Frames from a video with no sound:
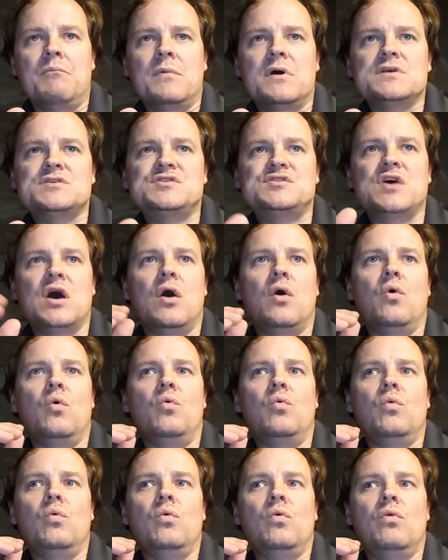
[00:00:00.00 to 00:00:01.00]

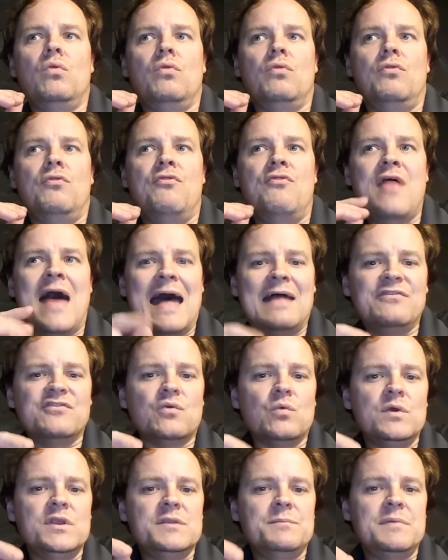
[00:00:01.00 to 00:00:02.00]
So that's
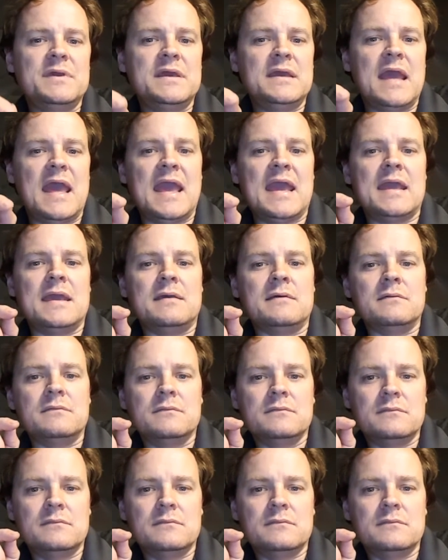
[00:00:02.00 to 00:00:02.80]
going to be